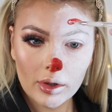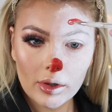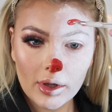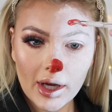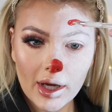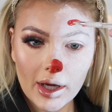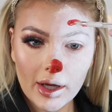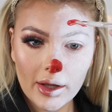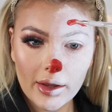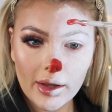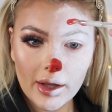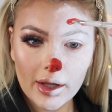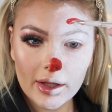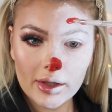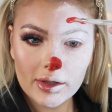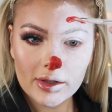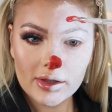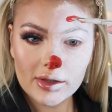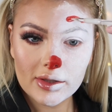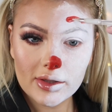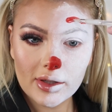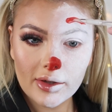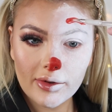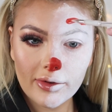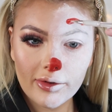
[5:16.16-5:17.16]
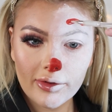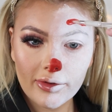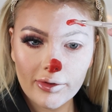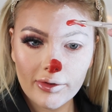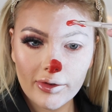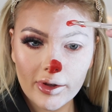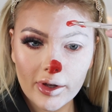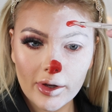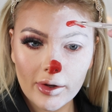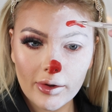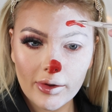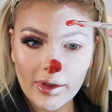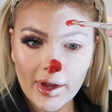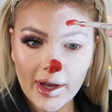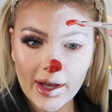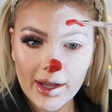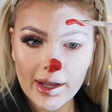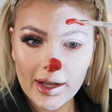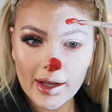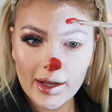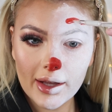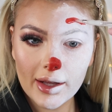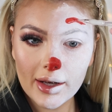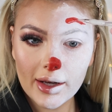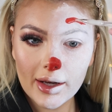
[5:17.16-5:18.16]
And then just fill that
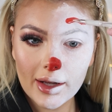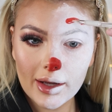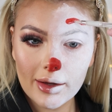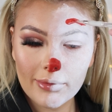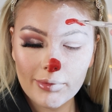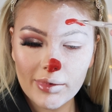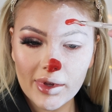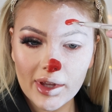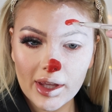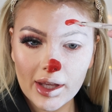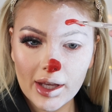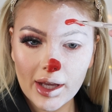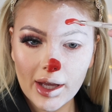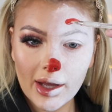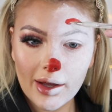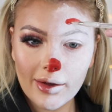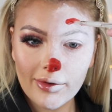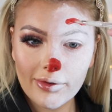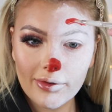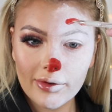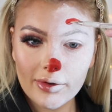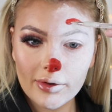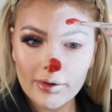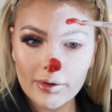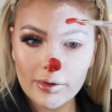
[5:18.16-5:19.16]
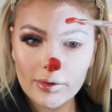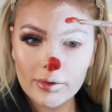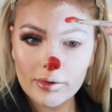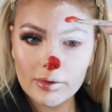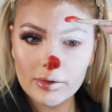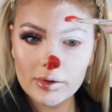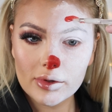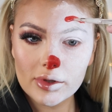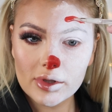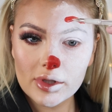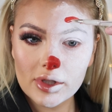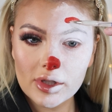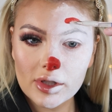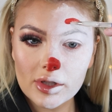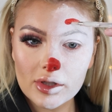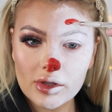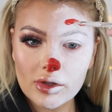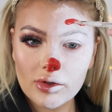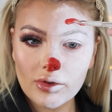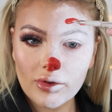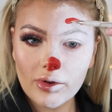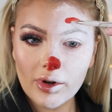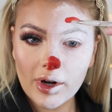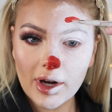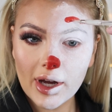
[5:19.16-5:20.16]
in, and be careful to
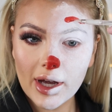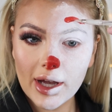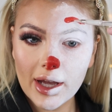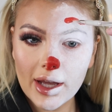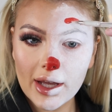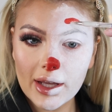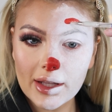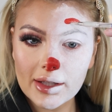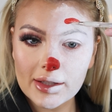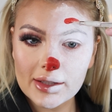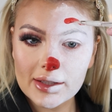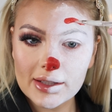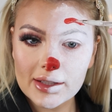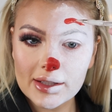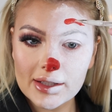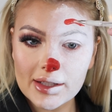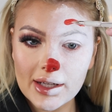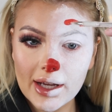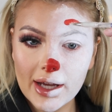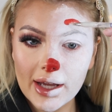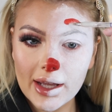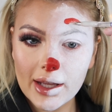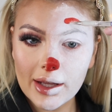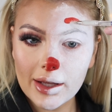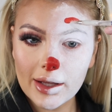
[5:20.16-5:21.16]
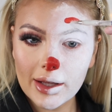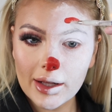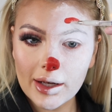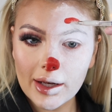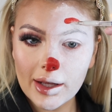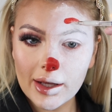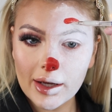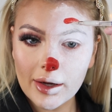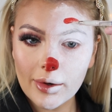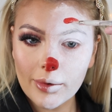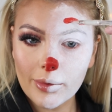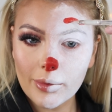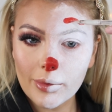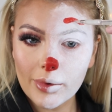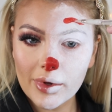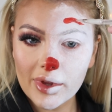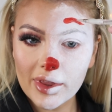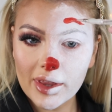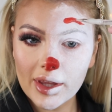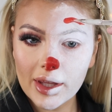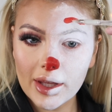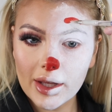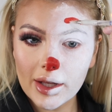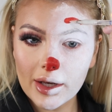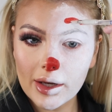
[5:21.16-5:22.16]
try and stay like
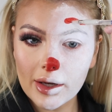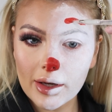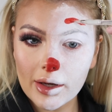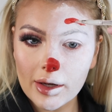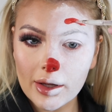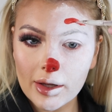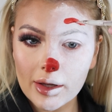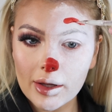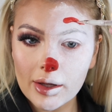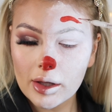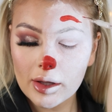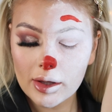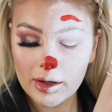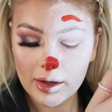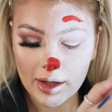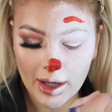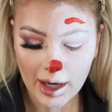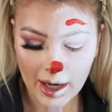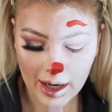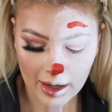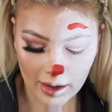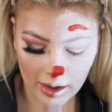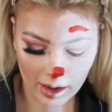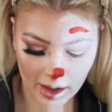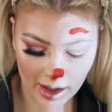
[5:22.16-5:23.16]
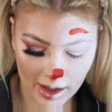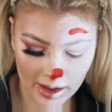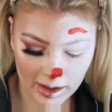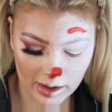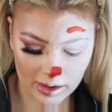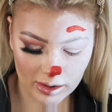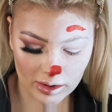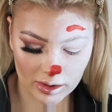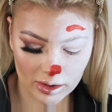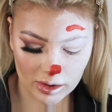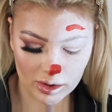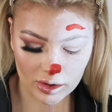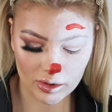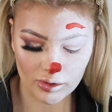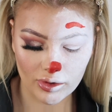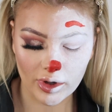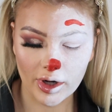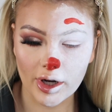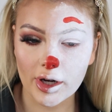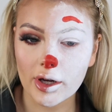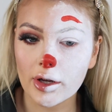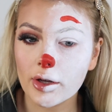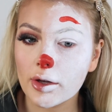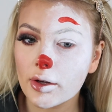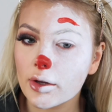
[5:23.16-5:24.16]
within the outline you just
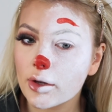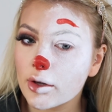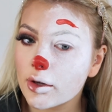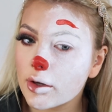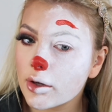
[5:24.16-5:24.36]
drew. I'm